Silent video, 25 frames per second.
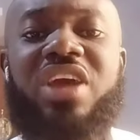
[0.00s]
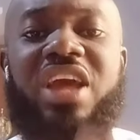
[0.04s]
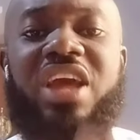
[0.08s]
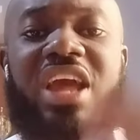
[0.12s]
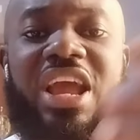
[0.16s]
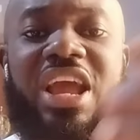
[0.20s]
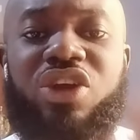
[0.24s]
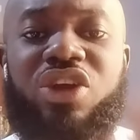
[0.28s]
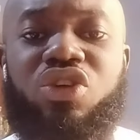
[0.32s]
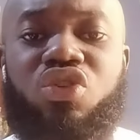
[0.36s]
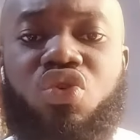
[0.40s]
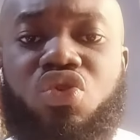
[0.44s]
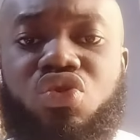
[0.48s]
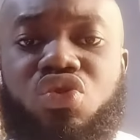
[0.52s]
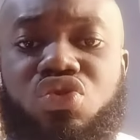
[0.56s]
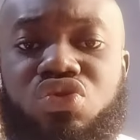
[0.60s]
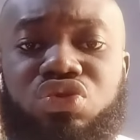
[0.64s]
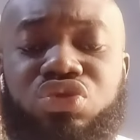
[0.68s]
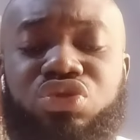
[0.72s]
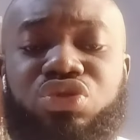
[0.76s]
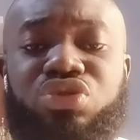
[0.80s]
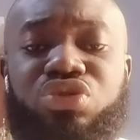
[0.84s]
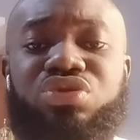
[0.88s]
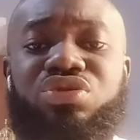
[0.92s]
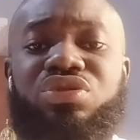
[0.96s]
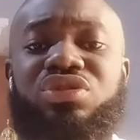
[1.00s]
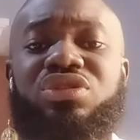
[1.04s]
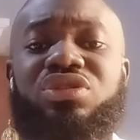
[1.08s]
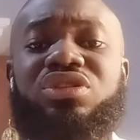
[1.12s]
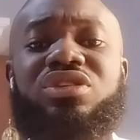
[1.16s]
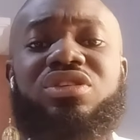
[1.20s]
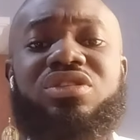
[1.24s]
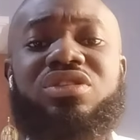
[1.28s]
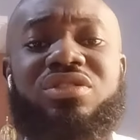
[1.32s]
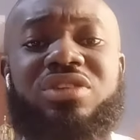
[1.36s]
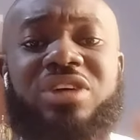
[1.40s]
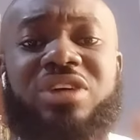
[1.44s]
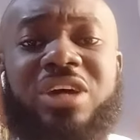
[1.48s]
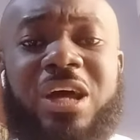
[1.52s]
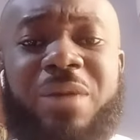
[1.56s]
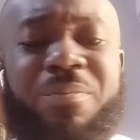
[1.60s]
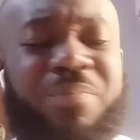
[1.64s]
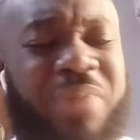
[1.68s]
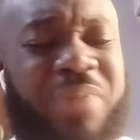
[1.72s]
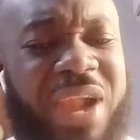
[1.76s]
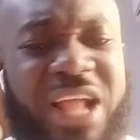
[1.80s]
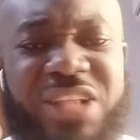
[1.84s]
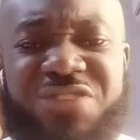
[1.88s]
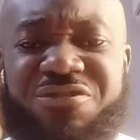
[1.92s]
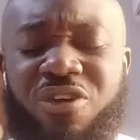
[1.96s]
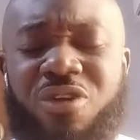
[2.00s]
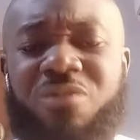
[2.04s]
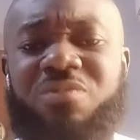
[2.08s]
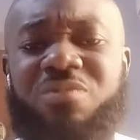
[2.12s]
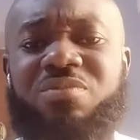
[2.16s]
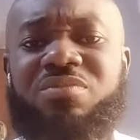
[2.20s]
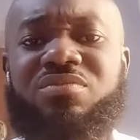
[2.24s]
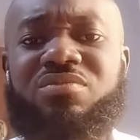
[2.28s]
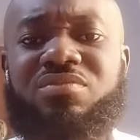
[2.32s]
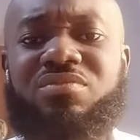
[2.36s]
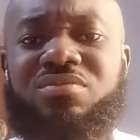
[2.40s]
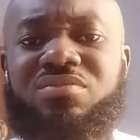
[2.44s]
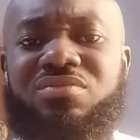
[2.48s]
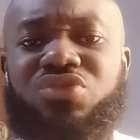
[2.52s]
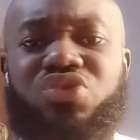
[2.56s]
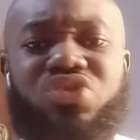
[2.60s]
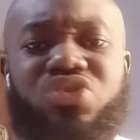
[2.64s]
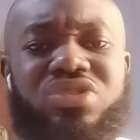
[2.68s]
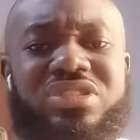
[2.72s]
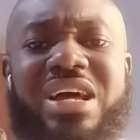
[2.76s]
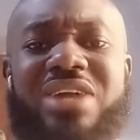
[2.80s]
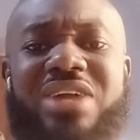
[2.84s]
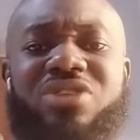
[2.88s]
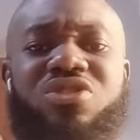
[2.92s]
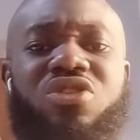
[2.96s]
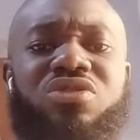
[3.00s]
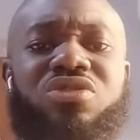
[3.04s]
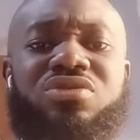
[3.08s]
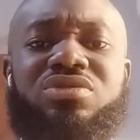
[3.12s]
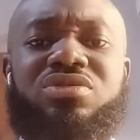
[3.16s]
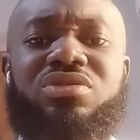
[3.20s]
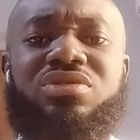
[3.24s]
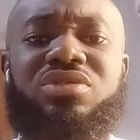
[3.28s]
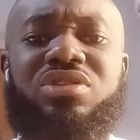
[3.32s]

a good platform to stand on,